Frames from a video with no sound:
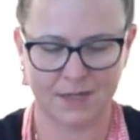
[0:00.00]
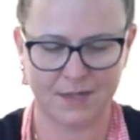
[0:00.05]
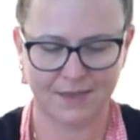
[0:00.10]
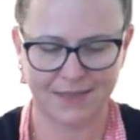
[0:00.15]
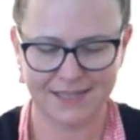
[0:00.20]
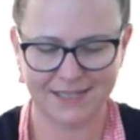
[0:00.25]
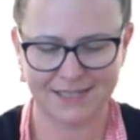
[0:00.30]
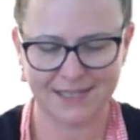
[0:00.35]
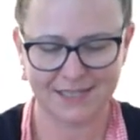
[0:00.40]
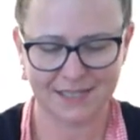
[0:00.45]

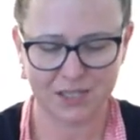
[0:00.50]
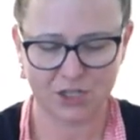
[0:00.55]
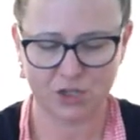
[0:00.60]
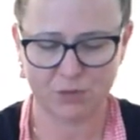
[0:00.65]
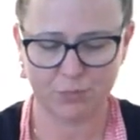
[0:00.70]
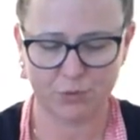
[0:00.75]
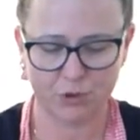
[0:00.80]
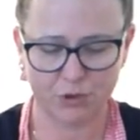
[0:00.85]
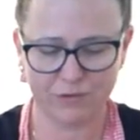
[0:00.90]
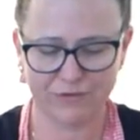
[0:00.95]
This is such a
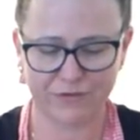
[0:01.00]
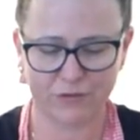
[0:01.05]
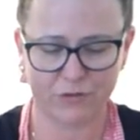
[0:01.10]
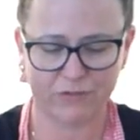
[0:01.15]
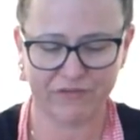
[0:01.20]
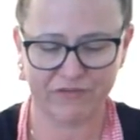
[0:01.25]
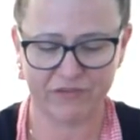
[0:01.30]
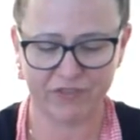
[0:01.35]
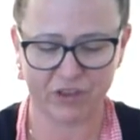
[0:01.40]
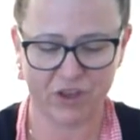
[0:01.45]

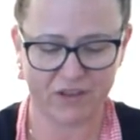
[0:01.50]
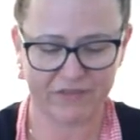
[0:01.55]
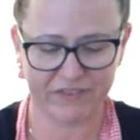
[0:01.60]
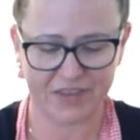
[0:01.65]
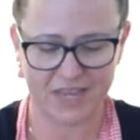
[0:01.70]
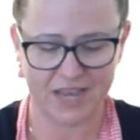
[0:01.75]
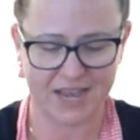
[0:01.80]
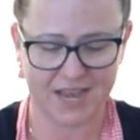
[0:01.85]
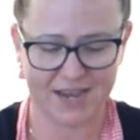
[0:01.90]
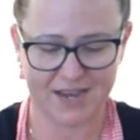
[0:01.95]
beautiful
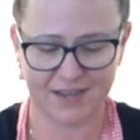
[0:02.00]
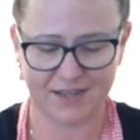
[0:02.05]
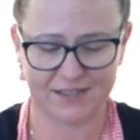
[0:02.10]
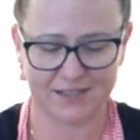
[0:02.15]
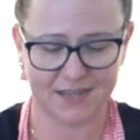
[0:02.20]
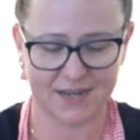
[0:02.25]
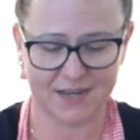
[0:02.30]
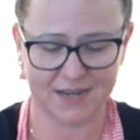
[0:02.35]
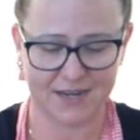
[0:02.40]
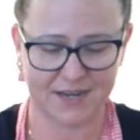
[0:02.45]
fluffy egg
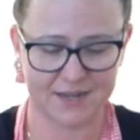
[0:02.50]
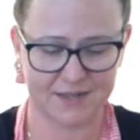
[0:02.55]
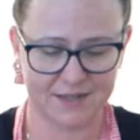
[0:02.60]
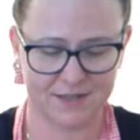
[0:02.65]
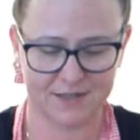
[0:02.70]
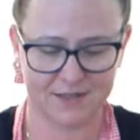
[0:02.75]
side.